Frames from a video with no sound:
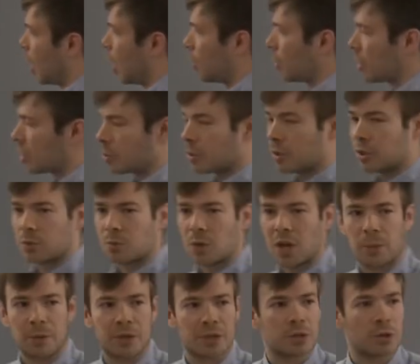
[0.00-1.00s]
which was where
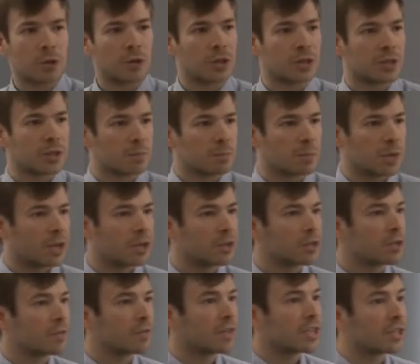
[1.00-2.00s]
we saw that because
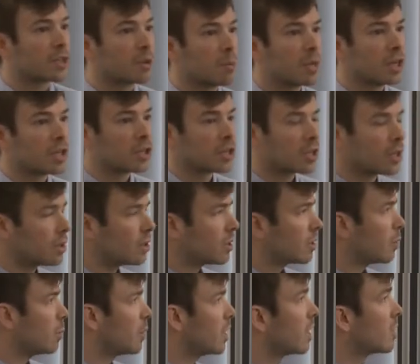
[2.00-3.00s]
of this dimin
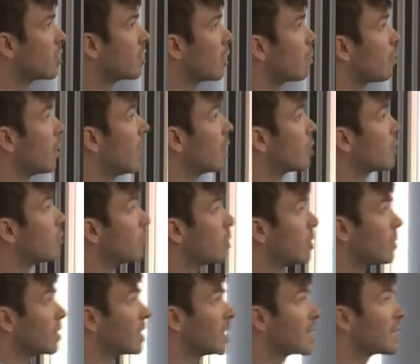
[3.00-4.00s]
diminishing marginal
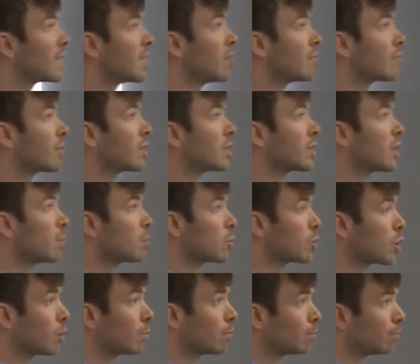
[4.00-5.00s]
utility of
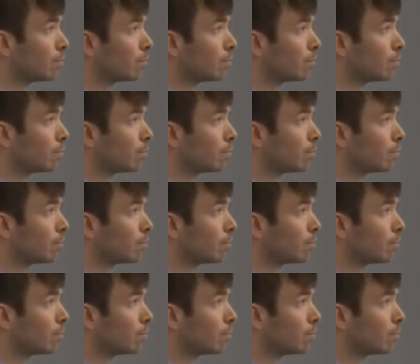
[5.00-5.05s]
consumption,